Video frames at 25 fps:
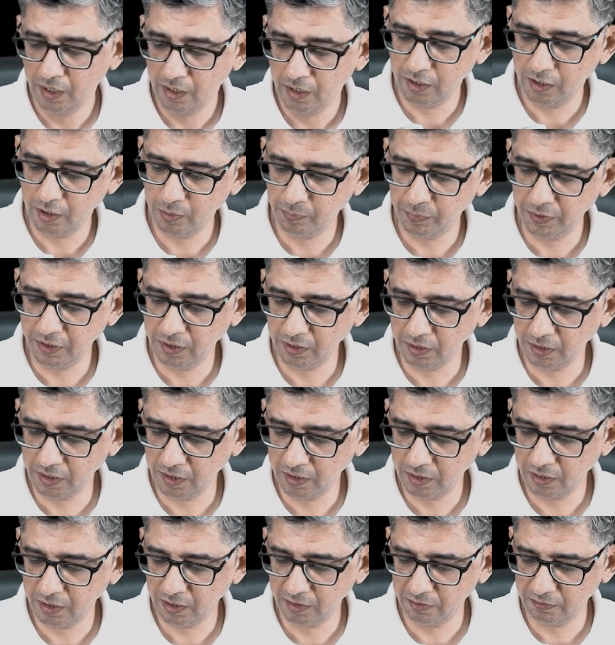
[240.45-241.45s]
I repeat
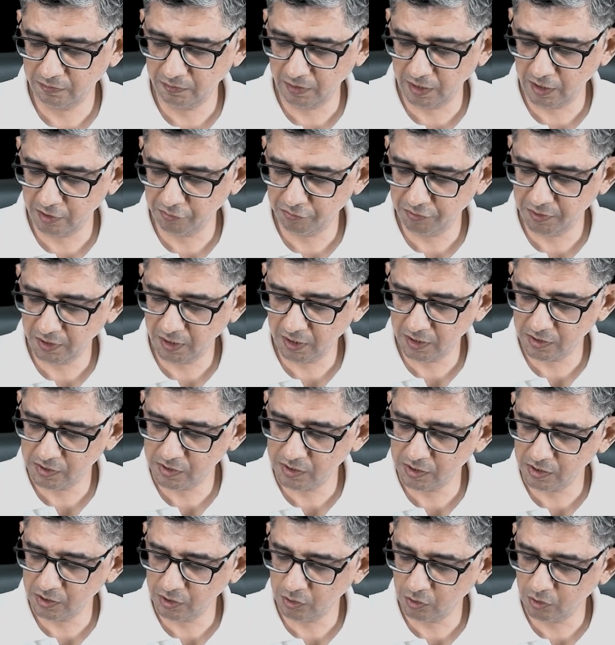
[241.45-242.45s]
again,
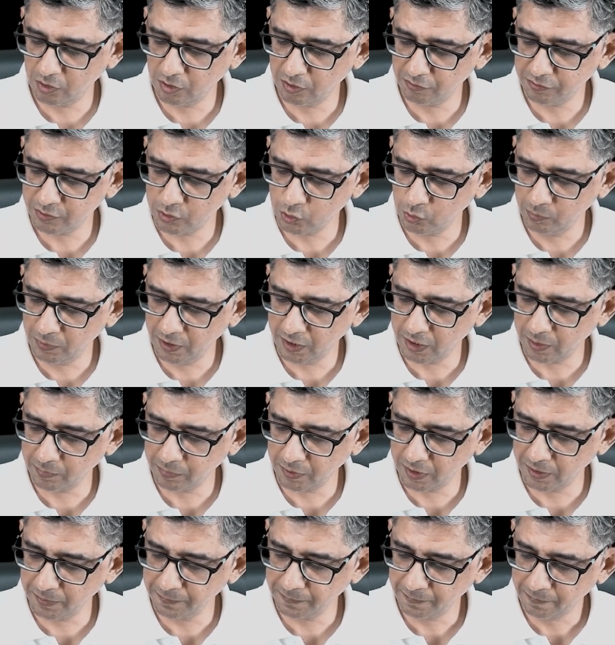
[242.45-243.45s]
efficacy of
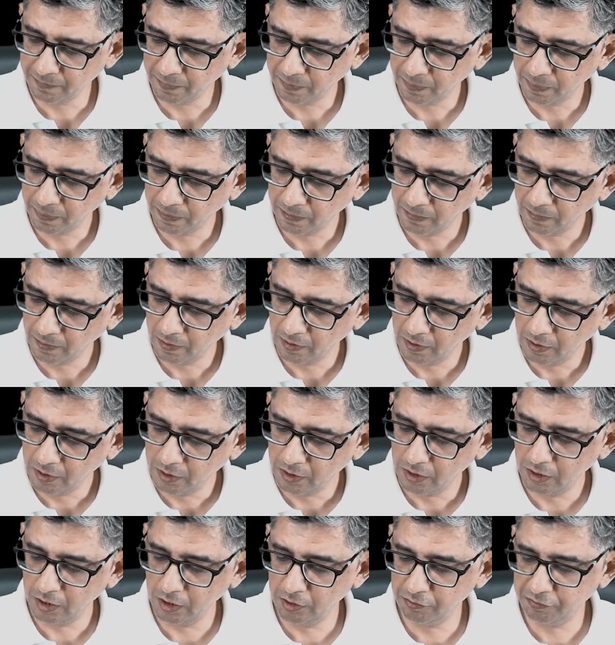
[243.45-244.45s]
sumatriptan
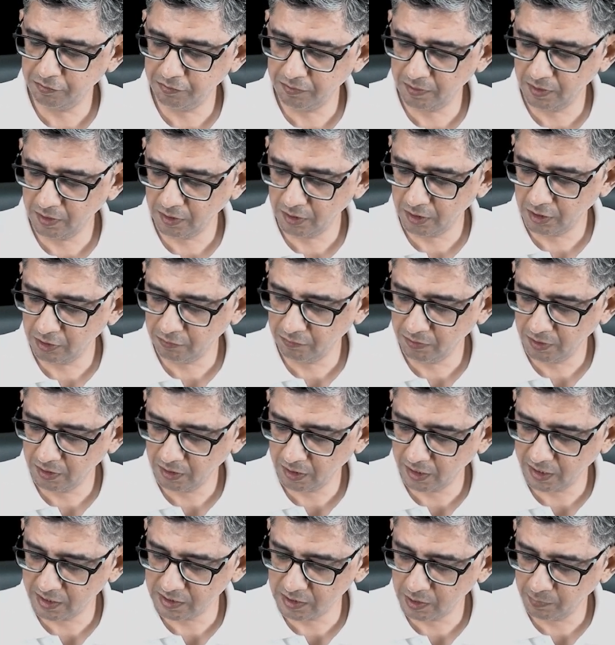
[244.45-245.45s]
if uh, given
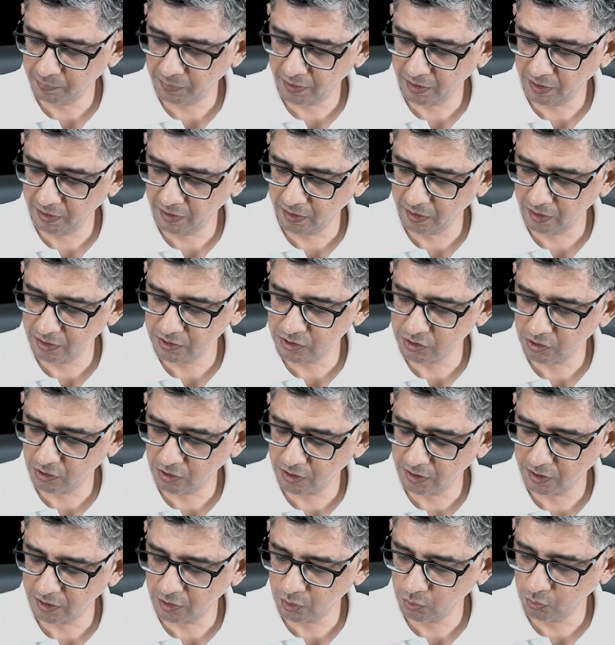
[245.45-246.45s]
as a parenteral
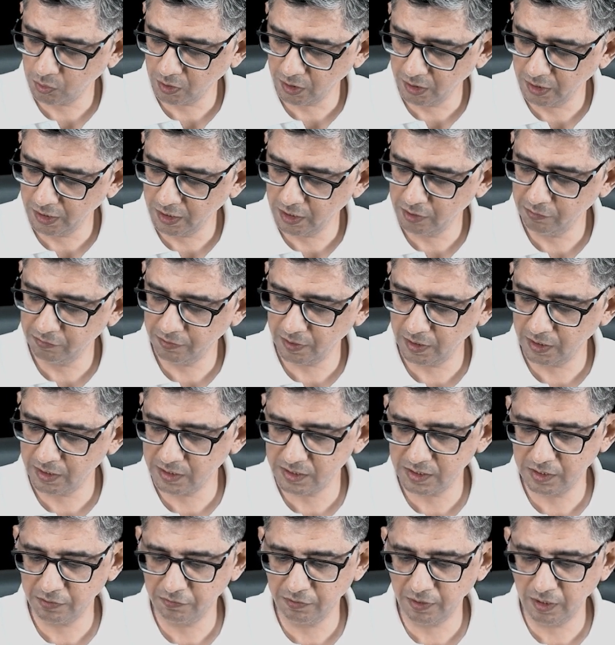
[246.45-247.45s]
shot to relieve a
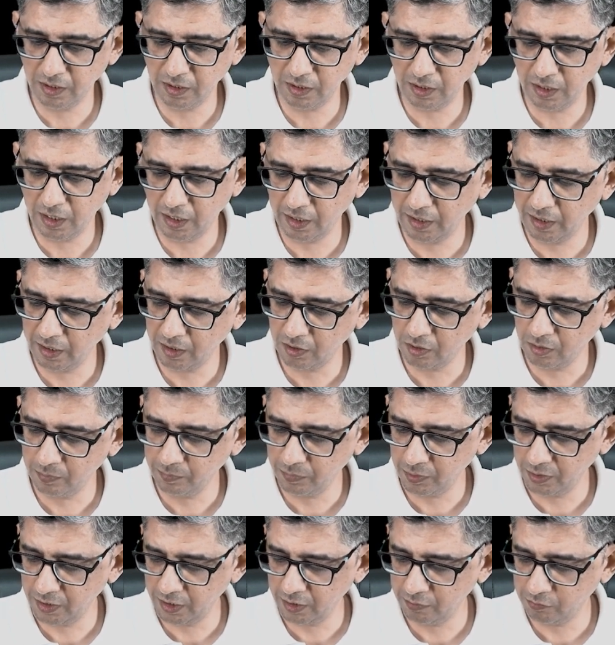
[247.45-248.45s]
severe headache
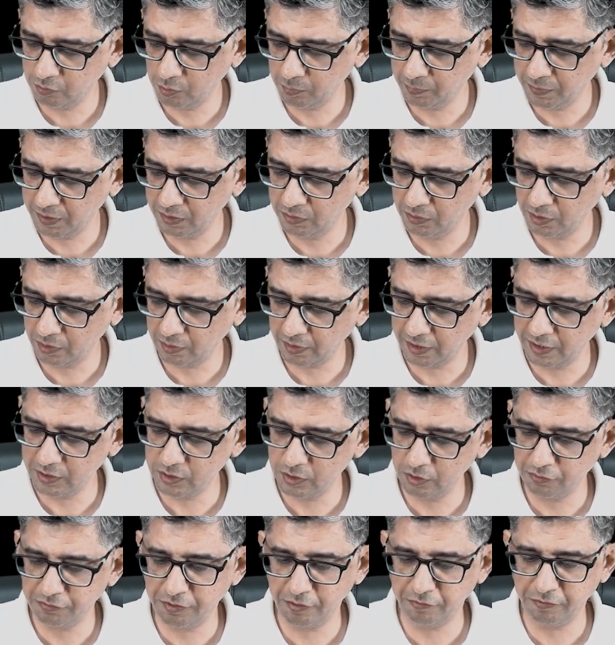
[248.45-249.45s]
component would be in the range
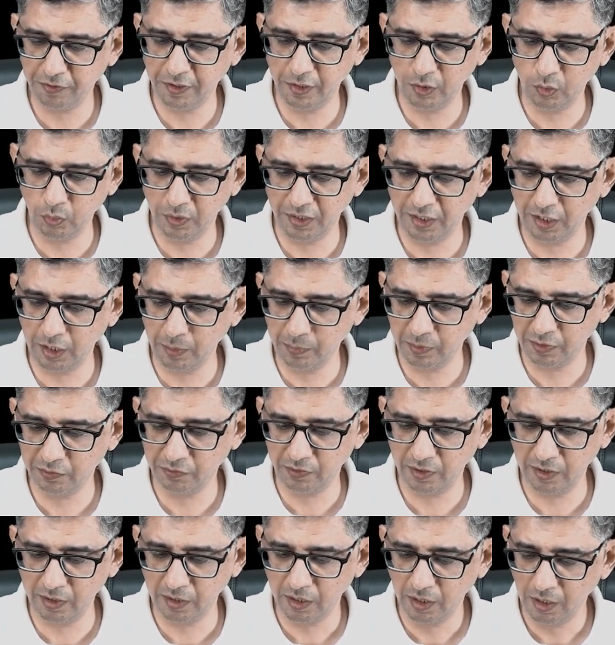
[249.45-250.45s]
of 50 to 80
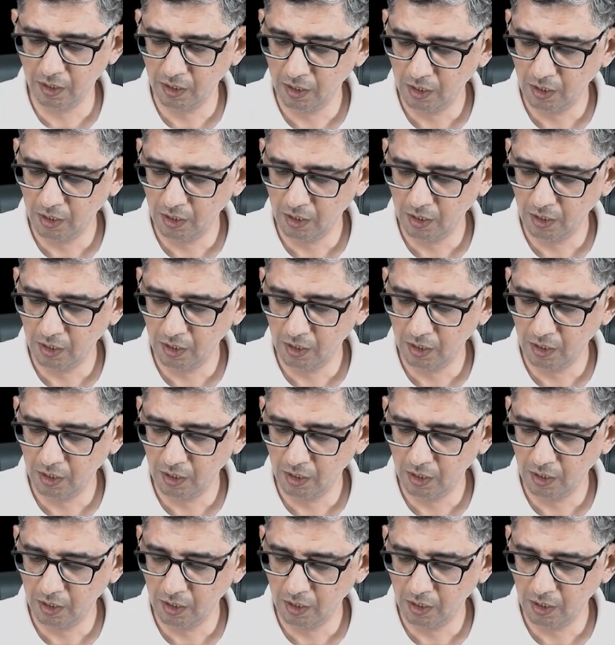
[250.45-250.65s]
percent